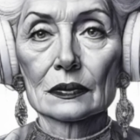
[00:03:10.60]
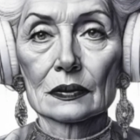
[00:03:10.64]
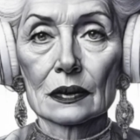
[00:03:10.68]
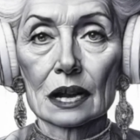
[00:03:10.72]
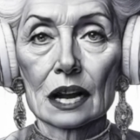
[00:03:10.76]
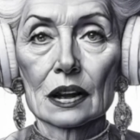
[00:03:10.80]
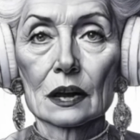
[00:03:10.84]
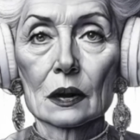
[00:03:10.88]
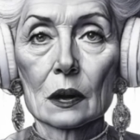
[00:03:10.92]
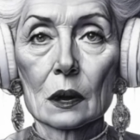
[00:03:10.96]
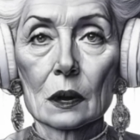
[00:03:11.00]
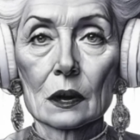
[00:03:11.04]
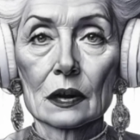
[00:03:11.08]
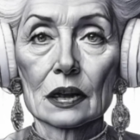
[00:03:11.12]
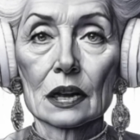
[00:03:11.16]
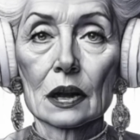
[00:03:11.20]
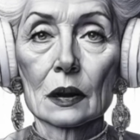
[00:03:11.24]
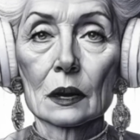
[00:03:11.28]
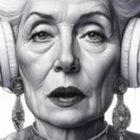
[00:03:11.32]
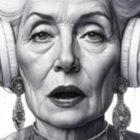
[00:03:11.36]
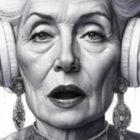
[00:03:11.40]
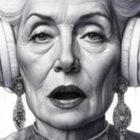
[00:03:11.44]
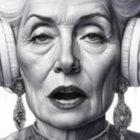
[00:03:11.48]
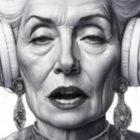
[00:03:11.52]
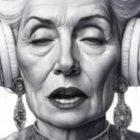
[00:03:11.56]
It
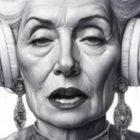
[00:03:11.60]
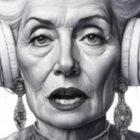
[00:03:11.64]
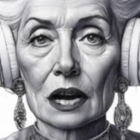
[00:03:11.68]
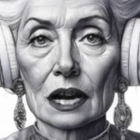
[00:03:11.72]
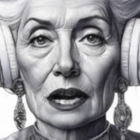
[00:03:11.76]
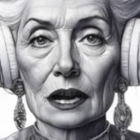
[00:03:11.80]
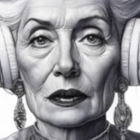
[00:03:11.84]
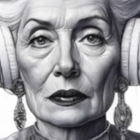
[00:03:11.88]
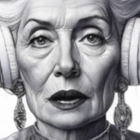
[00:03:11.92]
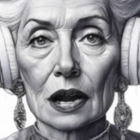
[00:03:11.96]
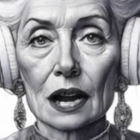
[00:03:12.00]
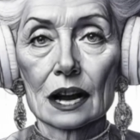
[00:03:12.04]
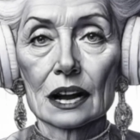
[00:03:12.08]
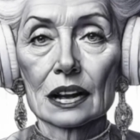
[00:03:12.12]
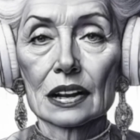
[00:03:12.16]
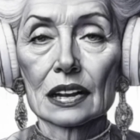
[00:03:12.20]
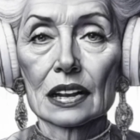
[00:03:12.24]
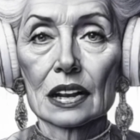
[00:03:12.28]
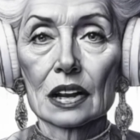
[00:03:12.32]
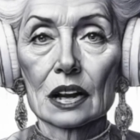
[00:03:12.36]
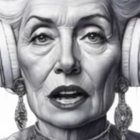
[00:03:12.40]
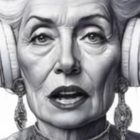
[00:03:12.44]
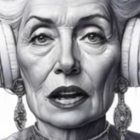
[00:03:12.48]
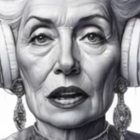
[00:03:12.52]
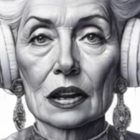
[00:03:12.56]
also urges
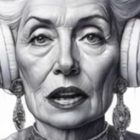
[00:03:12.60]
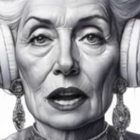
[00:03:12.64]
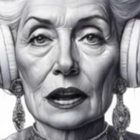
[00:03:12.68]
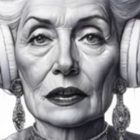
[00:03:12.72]
recognition